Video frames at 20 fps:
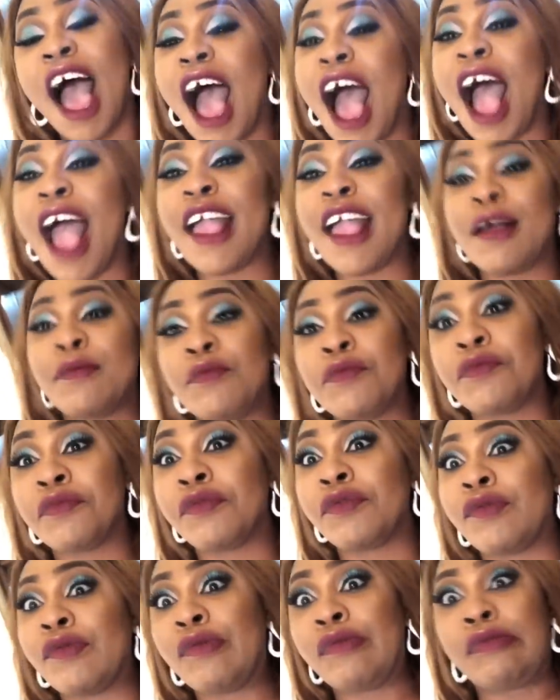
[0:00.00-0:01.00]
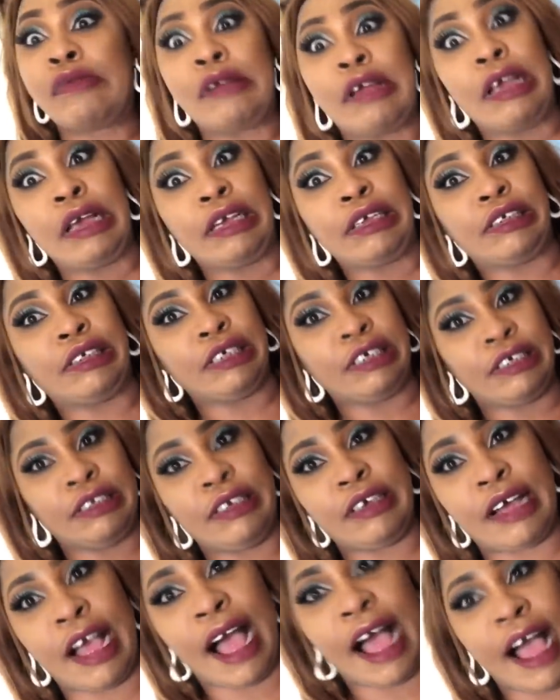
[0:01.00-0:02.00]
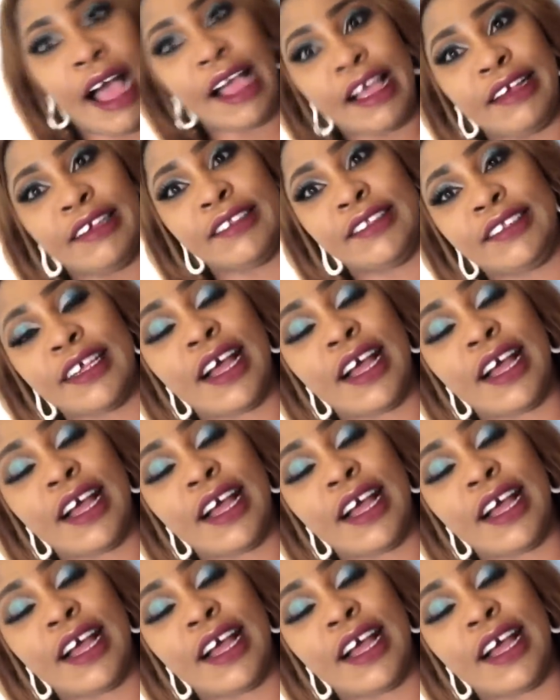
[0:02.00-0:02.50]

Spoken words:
I am wishing you guys